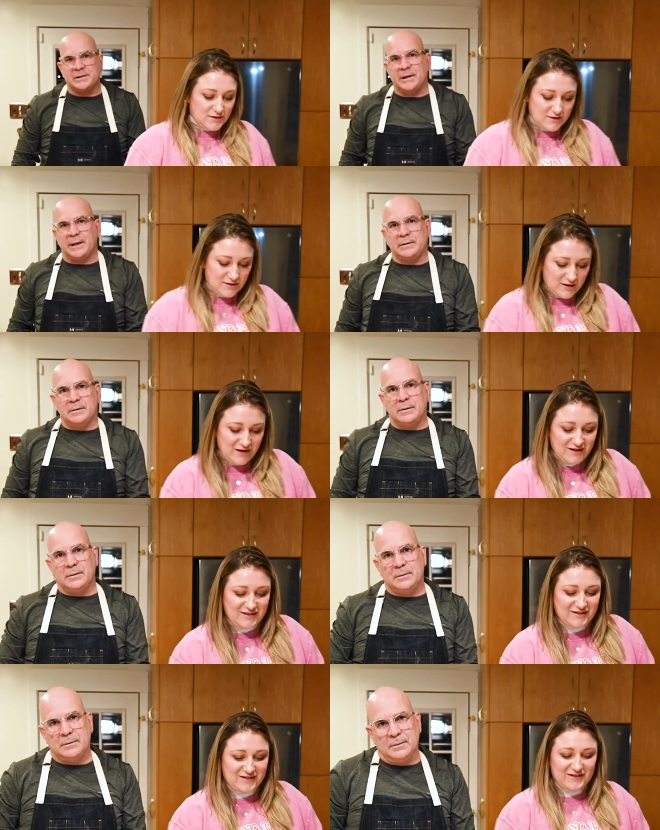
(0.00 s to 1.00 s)
Speaker 1: just yet,
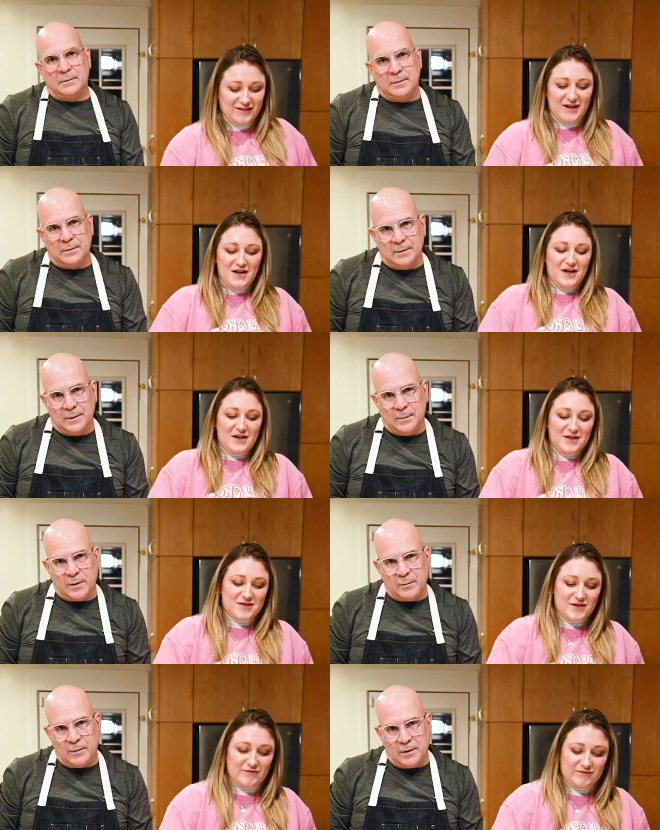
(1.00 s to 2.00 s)
but
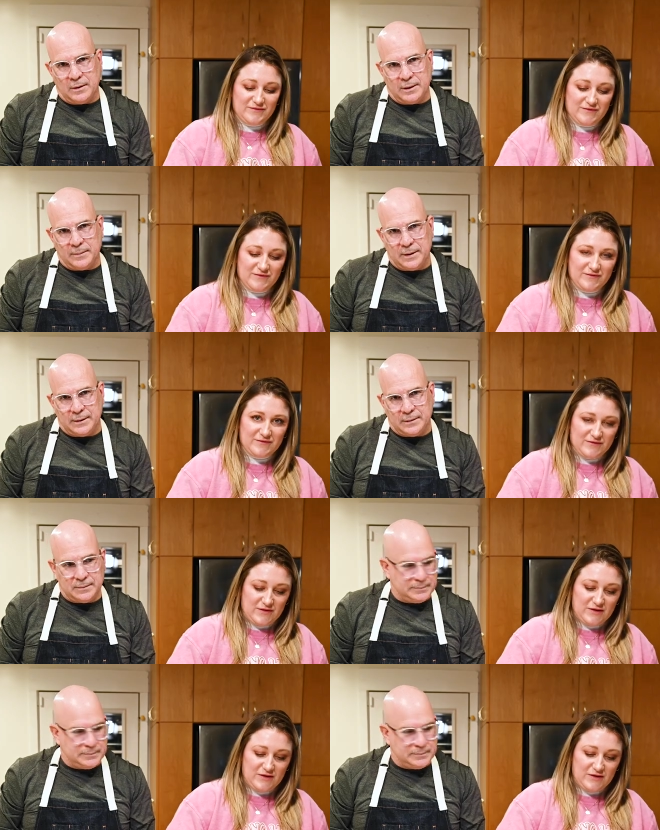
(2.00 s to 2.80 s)
we will in a minute.